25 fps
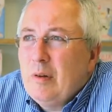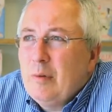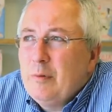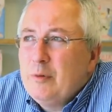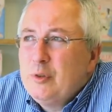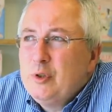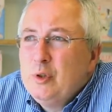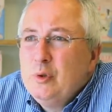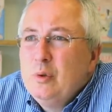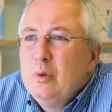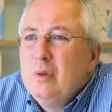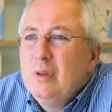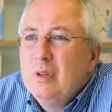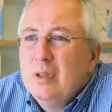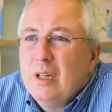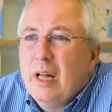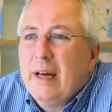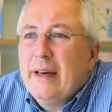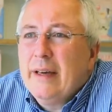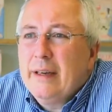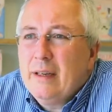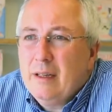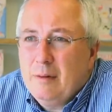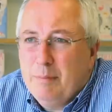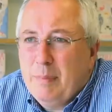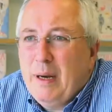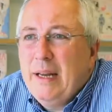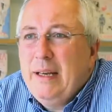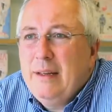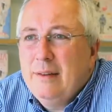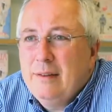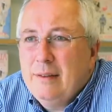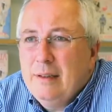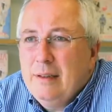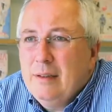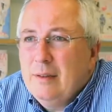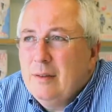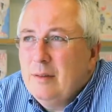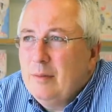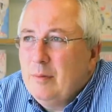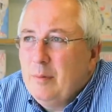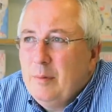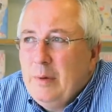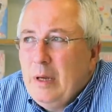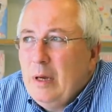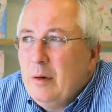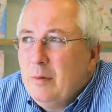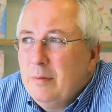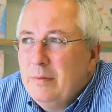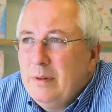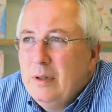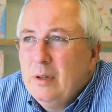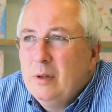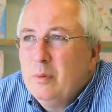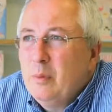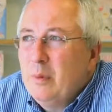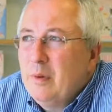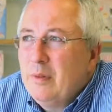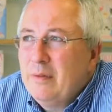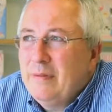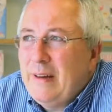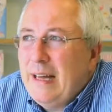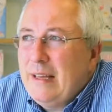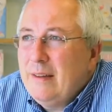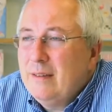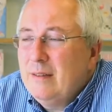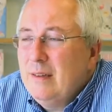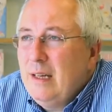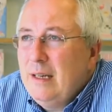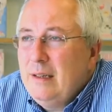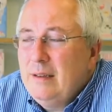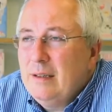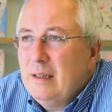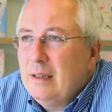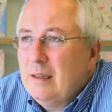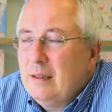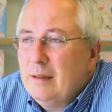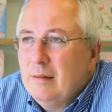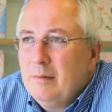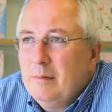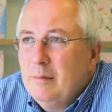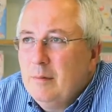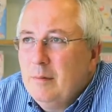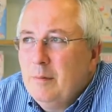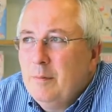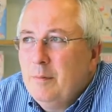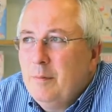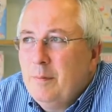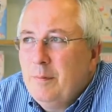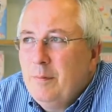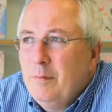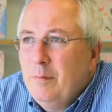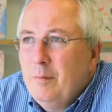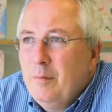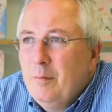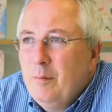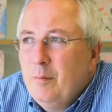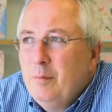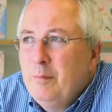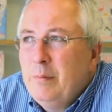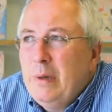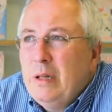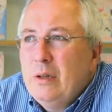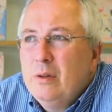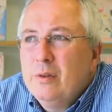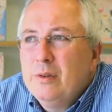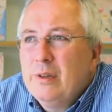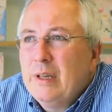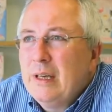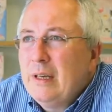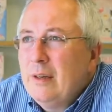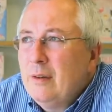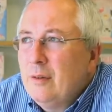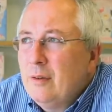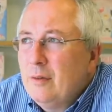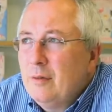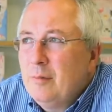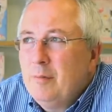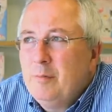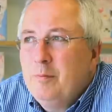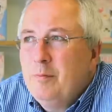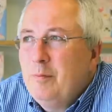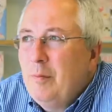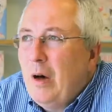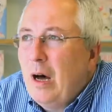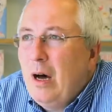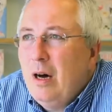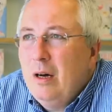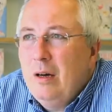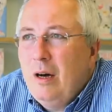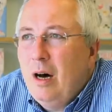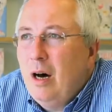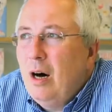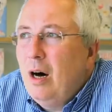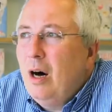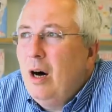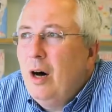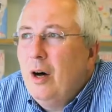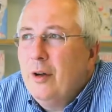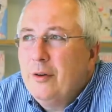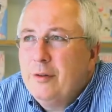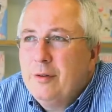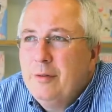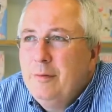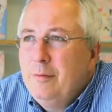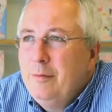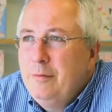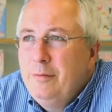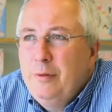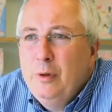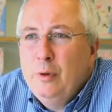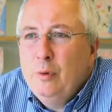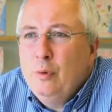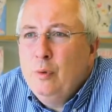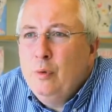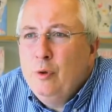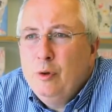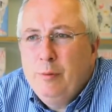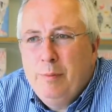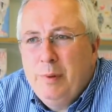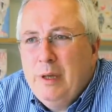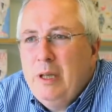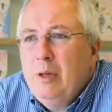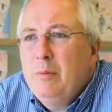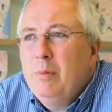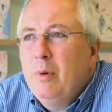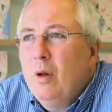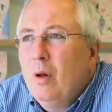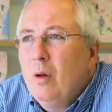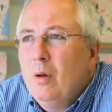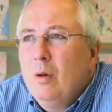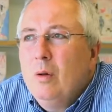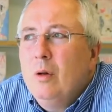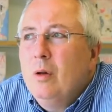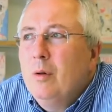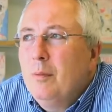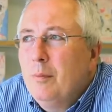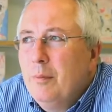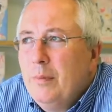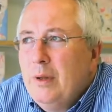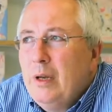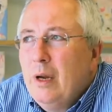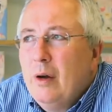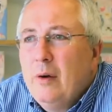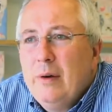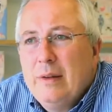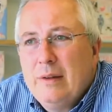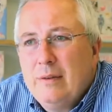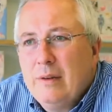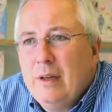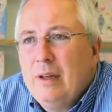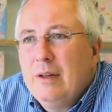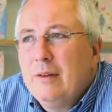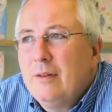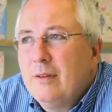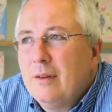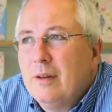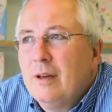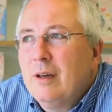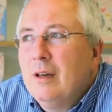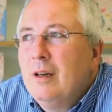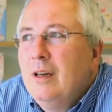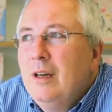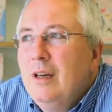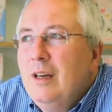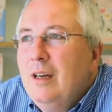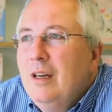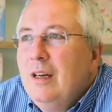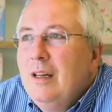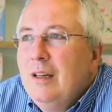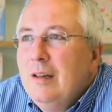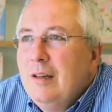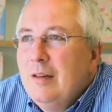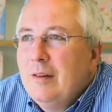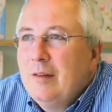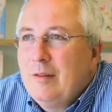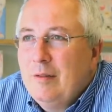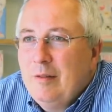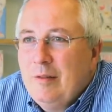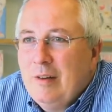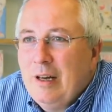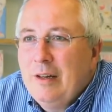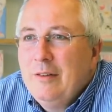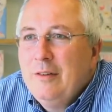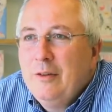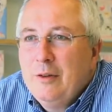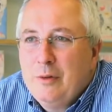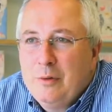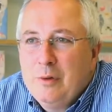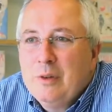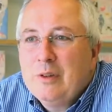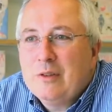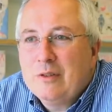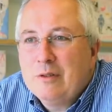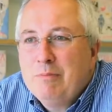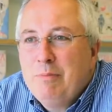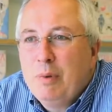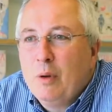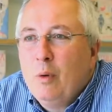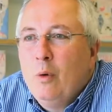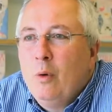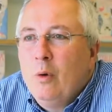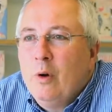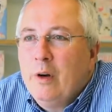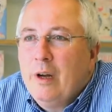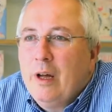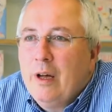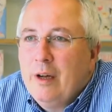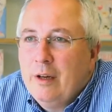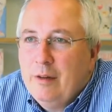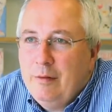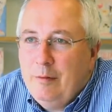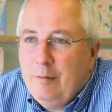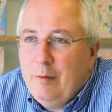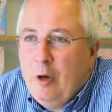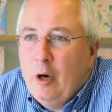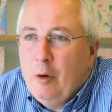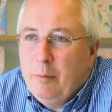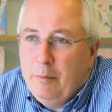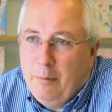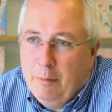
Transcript: jewel-like places, you know, filled with fascinating buildings, art, food, people. You know, there's tons to explore, and I hope